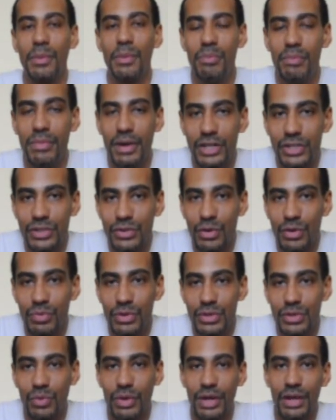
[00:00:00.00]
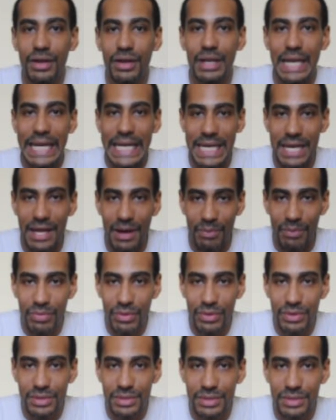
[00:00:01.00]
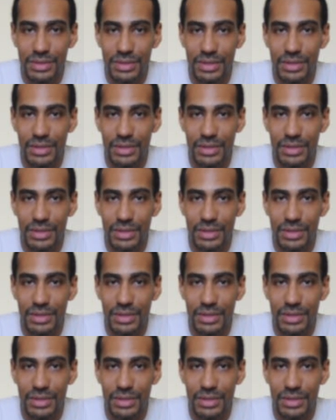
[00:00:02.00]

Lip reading: mixture between numbers